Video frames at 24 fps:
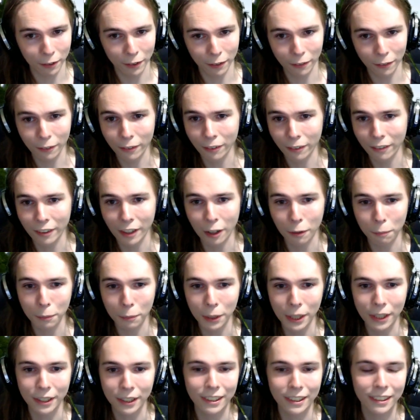There's a town
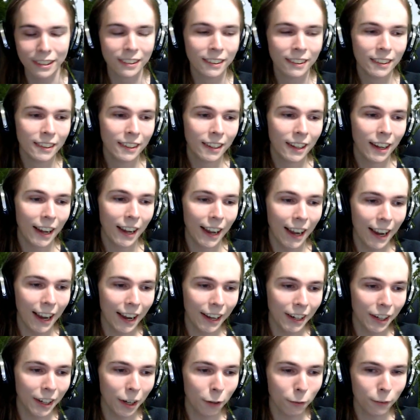meeting, and
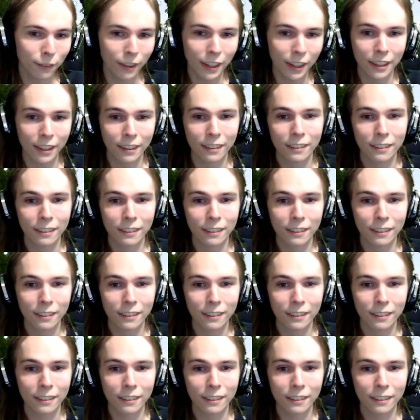I was like,